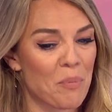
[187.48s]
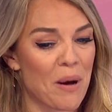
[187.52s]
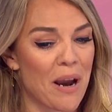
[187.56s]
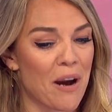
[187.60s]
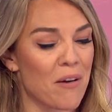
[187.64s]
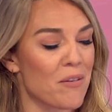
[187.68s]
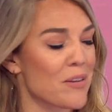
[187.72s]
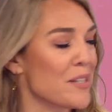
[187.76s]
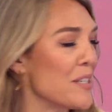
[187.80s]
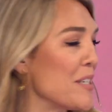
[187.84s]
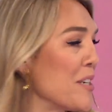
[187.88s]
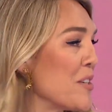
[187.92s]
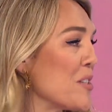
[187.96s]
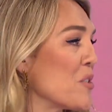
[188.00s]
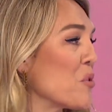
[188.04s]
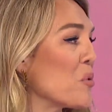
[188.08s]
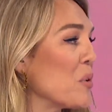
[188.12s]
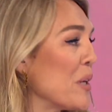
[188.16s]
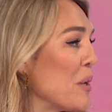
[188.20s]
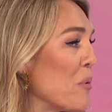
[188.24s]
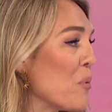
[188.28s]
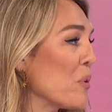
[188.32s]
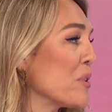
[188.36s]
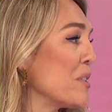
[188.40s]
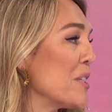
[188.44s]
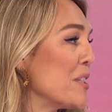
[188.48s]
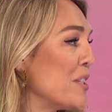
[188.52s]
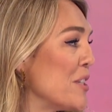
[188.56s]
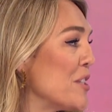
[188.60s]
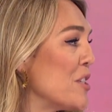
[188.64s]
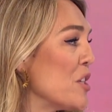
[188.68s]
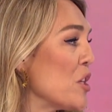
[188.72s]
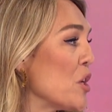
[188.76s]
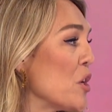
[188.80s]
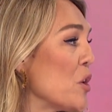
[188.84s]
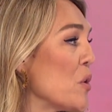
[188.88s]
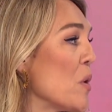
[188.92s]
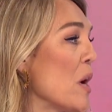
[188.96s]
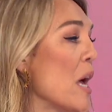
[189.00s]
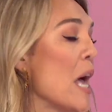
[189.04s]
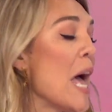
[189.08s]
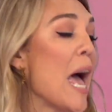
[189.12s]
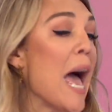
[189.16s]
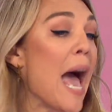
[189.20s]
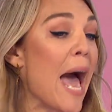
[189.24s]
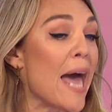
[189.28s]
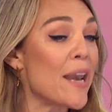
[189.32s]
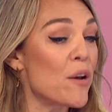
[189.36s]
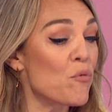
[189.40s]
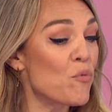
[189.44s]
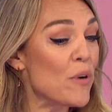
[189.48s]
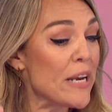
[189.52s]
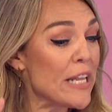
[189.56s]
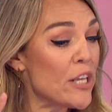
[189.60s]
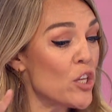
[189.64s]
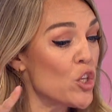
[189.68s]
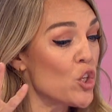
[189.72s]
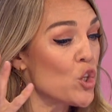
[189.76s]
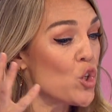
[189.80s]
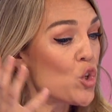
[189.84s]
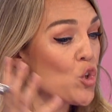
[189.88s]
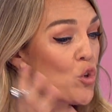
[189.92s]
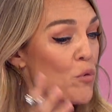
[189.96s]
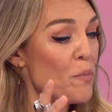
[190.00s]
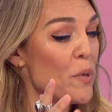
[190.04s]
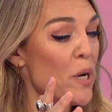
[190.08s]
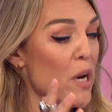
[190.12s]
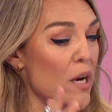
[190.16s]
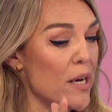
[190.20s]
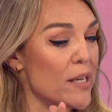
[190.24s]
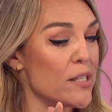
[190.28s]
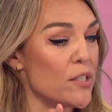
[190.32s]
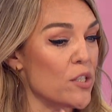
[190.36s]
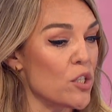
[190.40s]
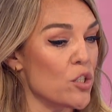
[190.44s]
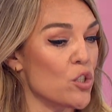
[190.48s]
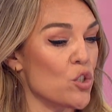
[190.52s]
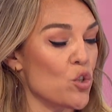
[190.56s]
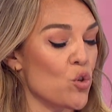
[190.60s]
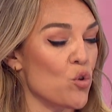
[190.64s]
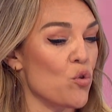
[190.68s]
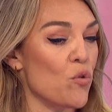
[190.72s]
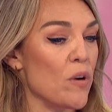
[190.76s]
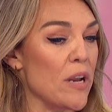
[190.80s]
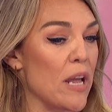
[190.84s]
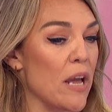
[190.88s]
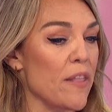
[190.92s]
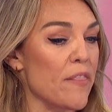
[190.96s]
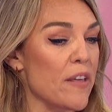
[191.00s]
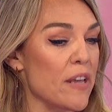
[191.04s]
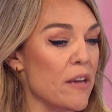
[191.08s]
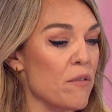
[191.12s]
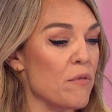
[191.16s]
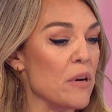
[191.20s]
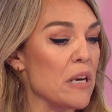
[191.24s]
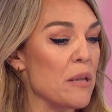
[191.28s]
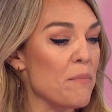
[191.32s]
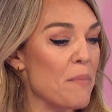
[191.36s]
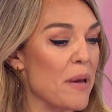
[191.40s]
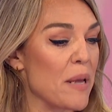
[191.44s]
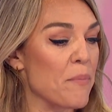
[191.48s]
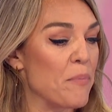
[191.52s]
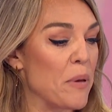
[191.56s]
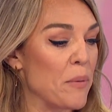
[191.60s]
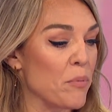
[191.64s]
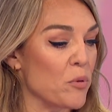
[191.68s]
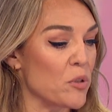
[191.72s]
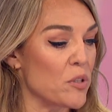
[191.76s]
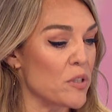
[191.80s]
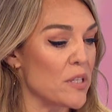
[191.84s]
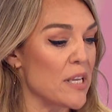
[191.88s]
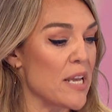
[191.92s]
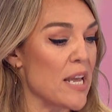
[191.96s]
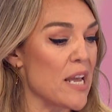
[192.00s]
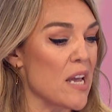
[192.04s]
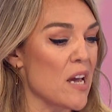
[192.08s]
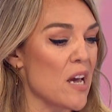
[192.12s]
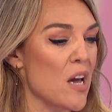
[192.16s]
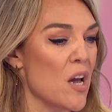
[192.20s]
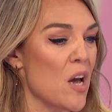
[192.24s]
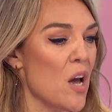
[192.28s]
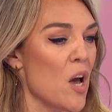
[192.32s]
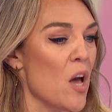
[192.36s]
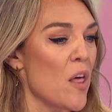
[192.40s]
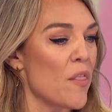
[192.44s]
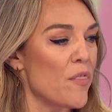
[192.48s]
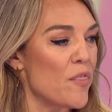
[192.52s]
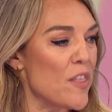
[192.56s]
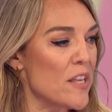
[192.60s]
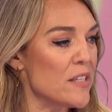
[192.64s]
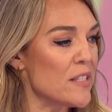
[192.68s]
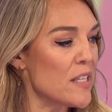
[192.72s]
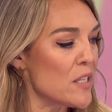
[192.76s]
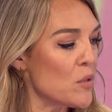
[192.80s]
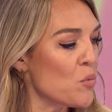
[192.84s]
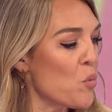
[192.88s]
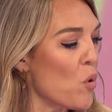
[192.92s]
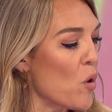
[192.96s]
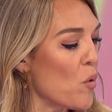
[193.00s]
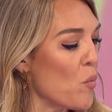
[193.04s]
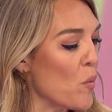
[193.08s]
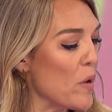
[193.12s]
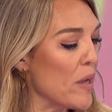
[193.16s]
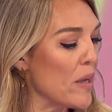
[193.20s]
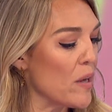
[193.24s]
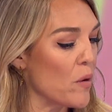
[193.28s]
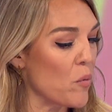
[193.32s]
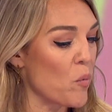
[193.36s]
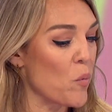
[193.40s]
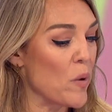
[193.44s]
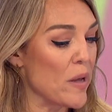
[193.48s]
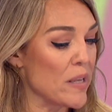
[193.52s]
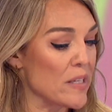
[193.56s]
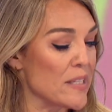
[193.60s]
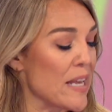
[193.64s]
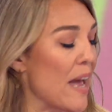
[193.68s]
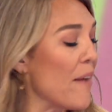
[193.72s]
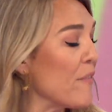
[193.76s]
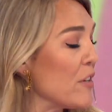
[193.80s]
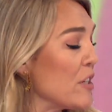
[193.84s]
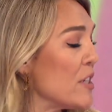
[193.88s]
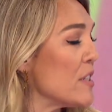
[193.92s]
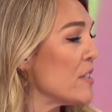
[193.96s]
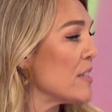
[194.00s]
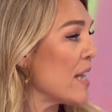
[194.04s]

Paris and that's all he wanted to do and it really humanized the story I think it really made people see this is what we're, we're having to